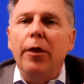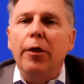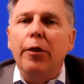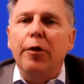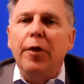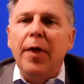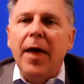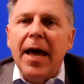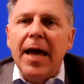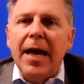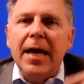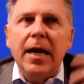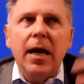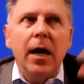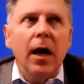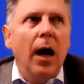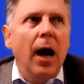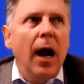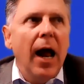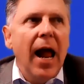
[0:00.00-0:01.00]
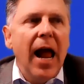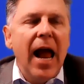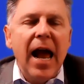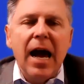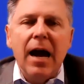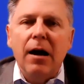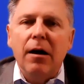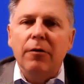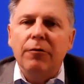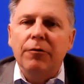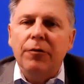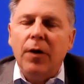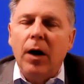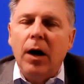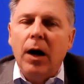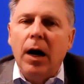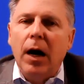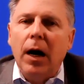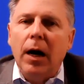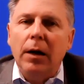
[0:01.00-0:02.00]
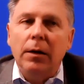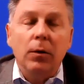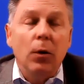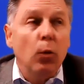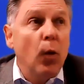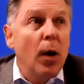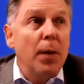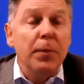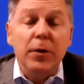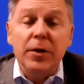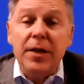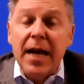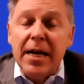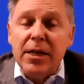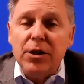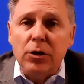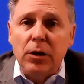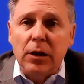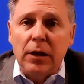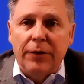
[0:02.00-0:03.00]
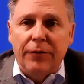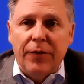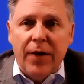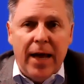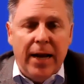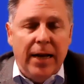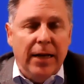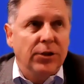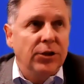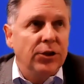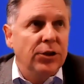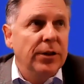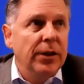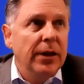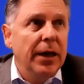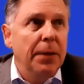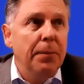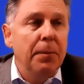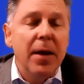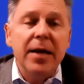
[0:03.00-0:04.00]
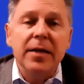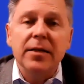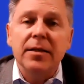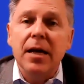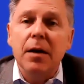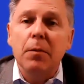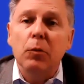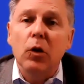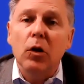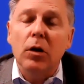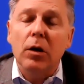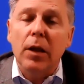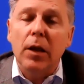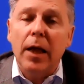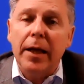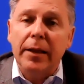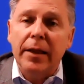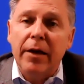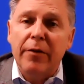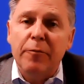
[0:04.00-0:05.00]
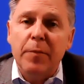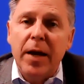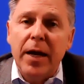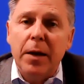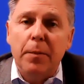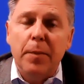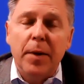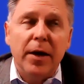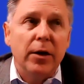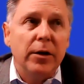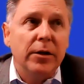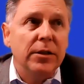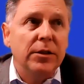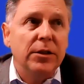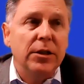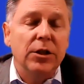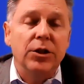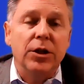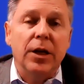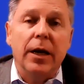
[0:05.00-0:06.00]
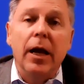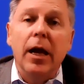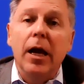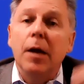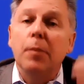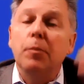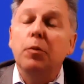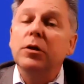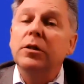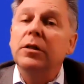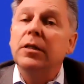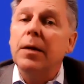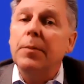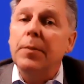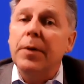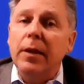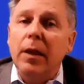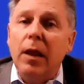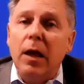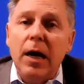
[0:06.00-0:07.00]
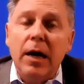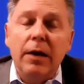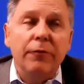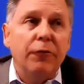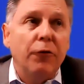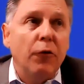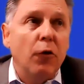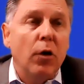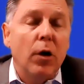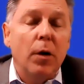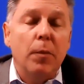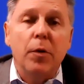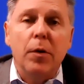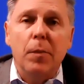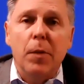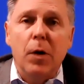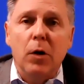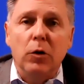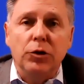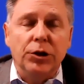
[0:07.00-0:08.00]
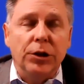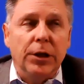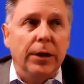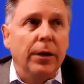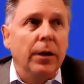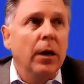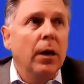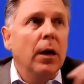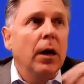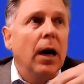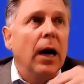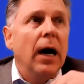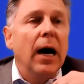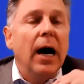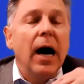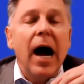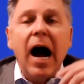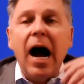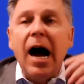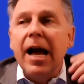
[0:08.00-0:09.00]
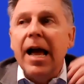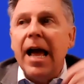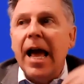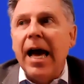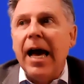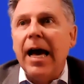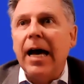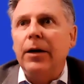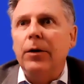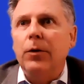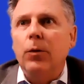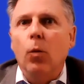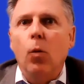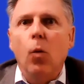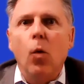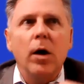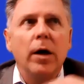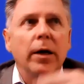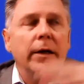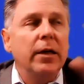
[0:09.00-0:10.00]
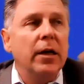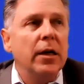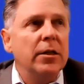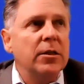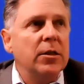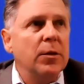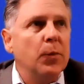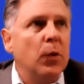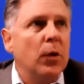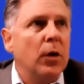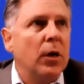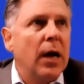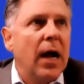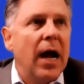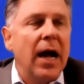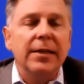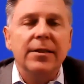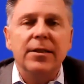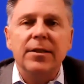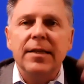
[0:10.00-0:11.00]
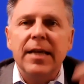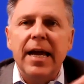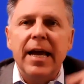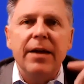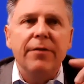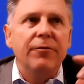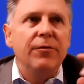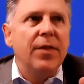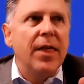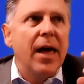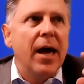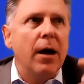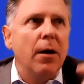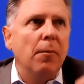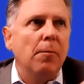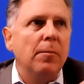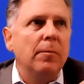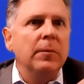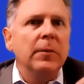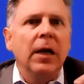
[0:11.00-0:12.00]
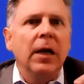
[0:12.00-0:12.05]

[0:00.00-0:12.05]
they have a reputational advantage. It makes them look like they've made a better decision. It puts them in line for a promotion. I had one customer, I saved them